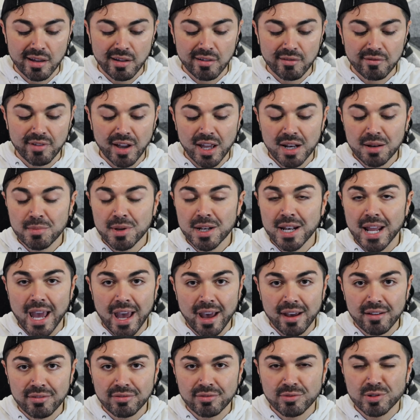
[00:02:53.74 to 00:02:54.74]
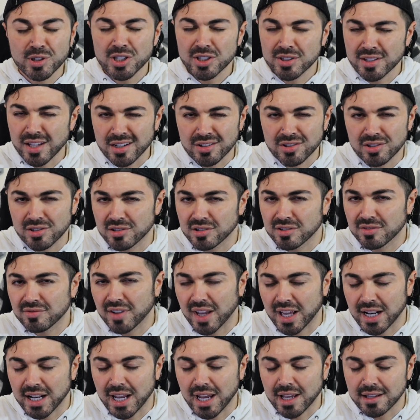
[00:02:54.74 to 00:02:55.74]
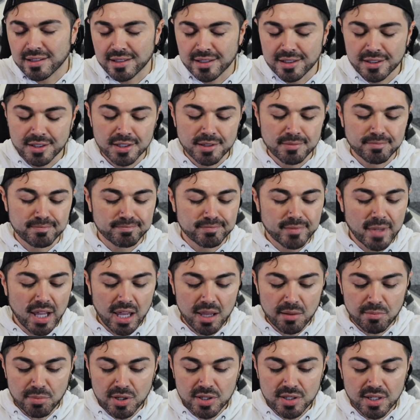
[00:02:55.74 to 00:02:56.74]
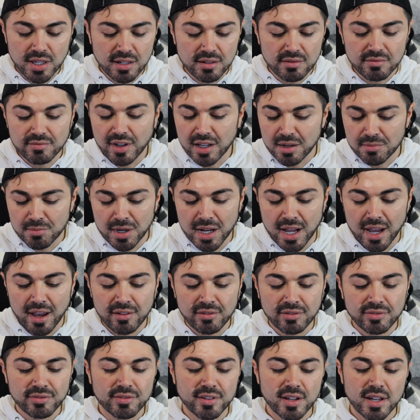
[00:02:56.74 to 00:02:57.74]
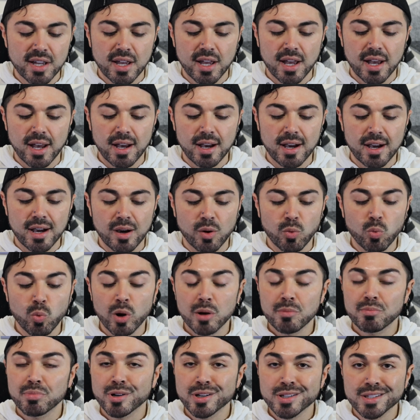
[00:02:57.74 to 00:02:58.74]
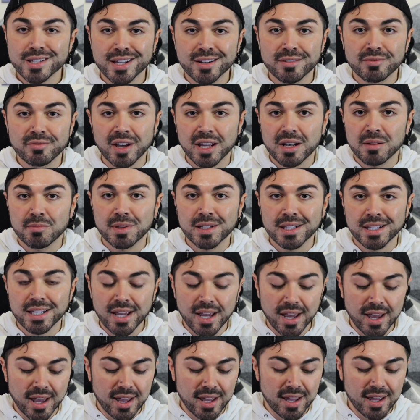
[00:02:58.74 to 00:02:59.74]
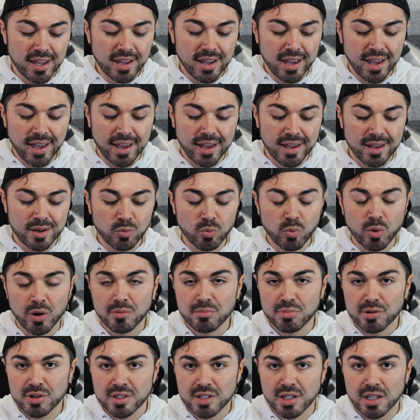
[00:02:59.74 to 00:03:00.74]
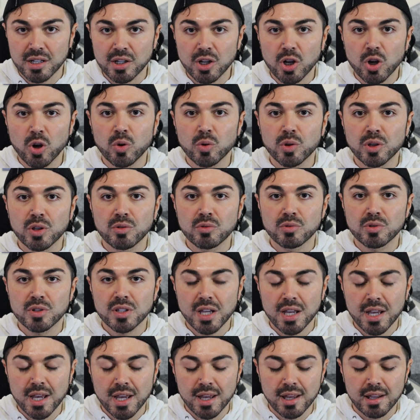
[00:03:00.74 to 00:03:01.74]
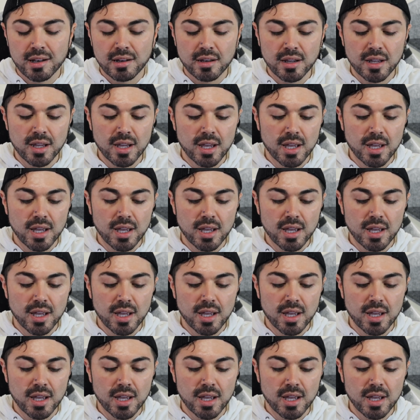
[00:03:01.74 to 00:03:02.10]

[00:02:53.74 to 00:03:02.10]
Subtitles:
vitamin F, which is actually just fatty acids, 8% vitamin F, 1% vitamin K, and 1% CoQ10.